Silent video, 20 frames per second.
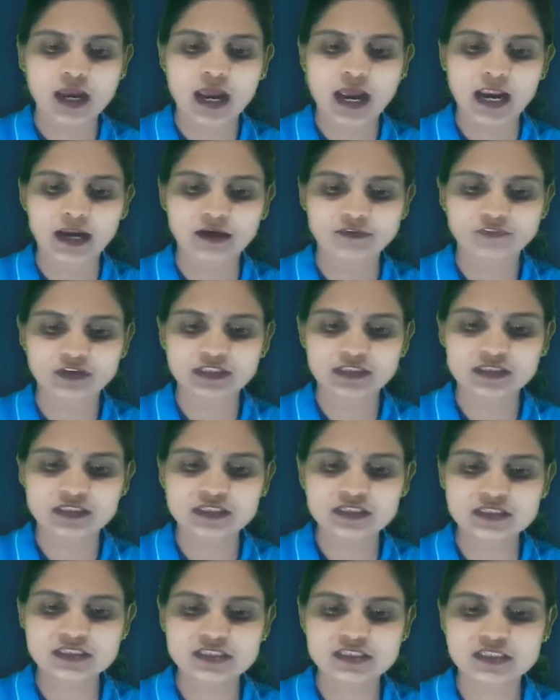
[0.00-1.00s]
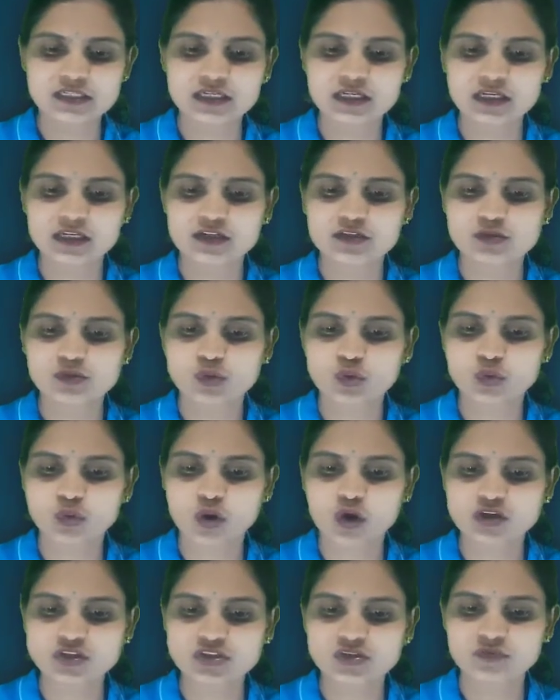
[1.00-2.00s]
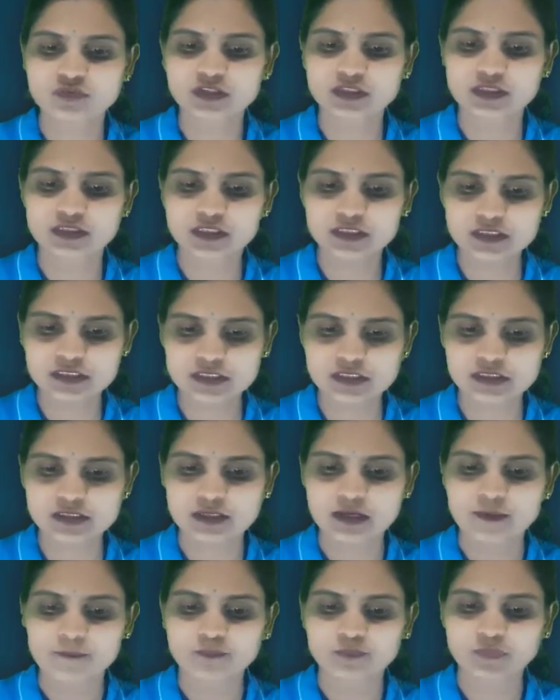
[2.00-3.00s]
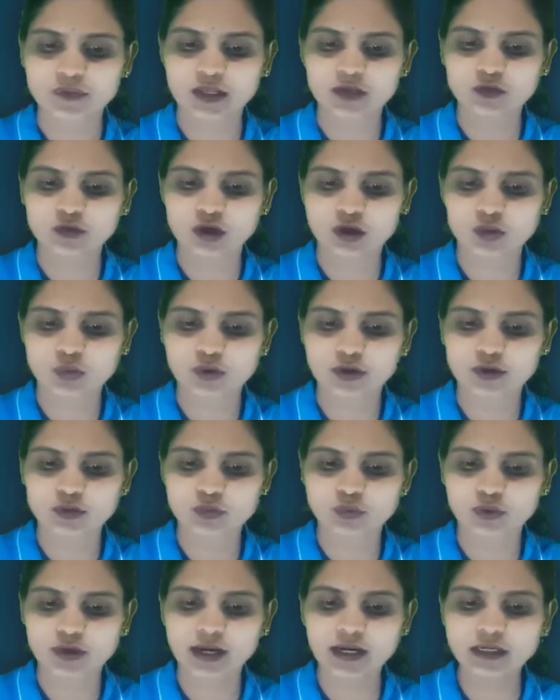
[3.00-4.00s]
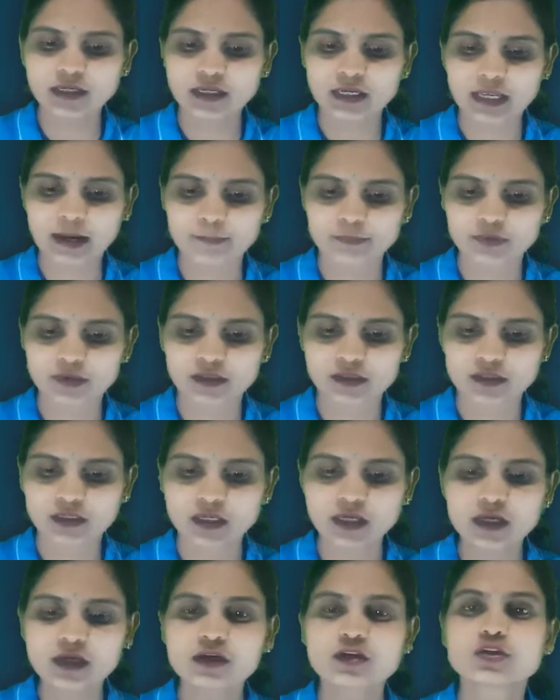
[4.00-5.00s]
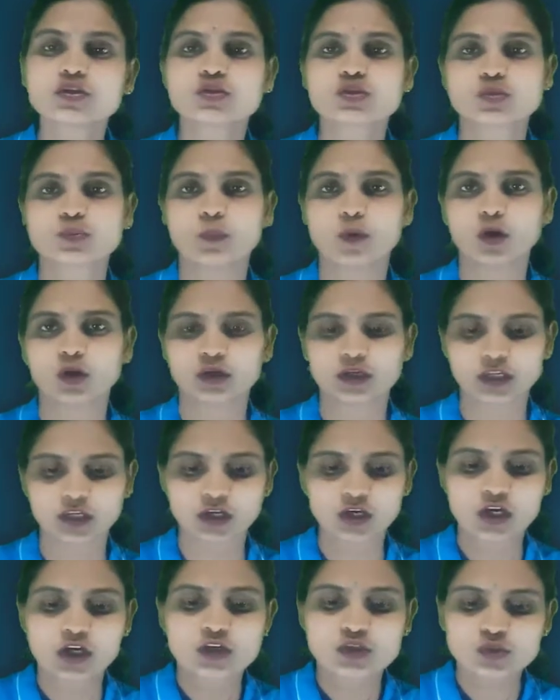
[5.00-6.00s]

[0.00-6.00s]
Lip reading: and when this T is crossed with this, then you are going to get capital T, small t.